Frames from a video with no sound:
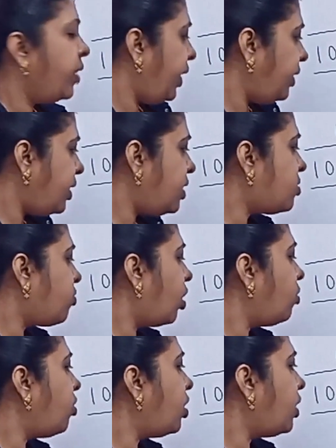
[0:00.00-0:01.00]
In this
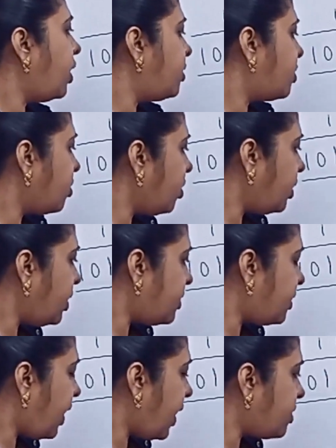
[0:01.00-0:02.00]
1, 1 also,
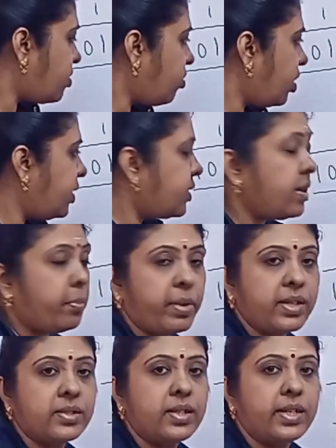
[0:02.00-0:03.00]
this last one is
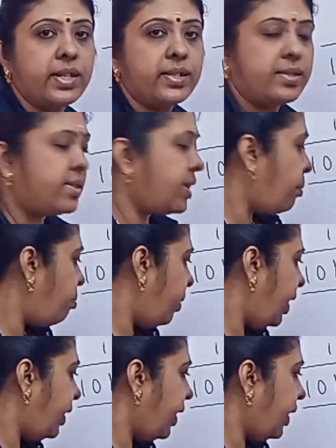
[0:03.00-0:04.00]
represented as sum
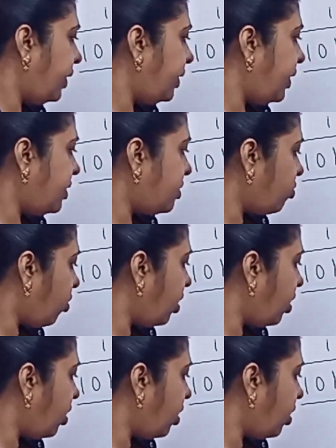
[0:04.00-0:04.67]
bit and this